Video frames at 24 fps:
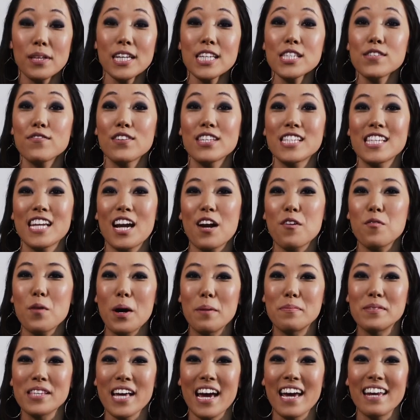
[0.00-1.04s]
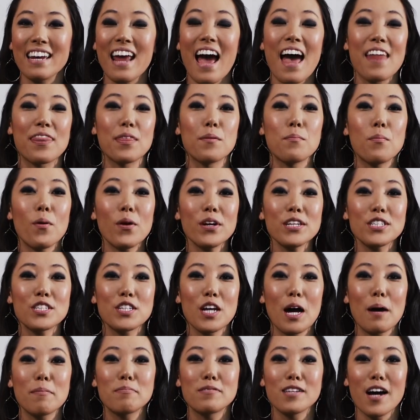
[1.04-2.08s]
please visit our website at
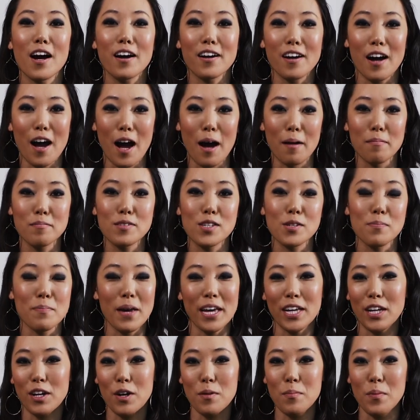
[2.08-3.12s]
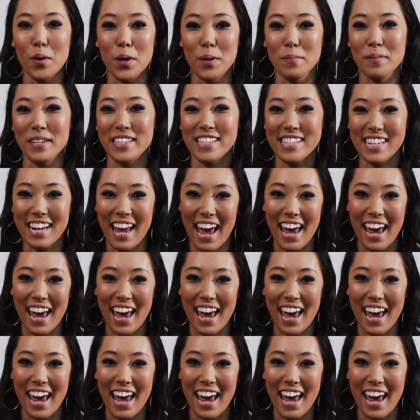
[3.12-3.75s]
thepointeshop.com to make your appointment